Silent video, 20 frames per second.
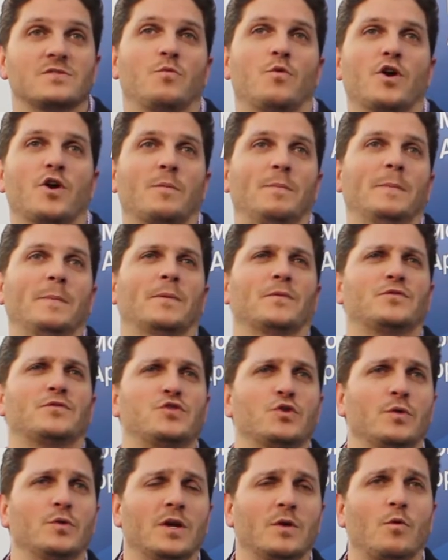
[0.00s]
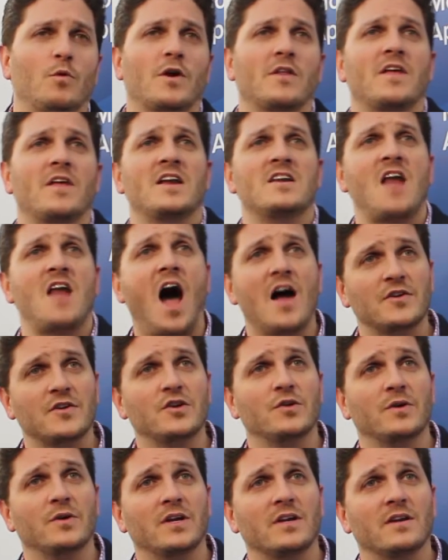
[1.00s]
What are people doing? What are they not
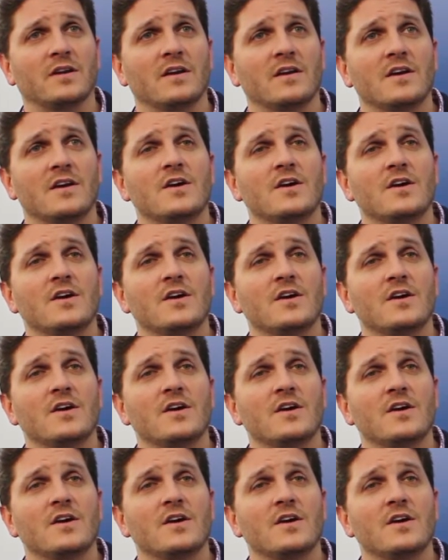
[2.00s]
doing?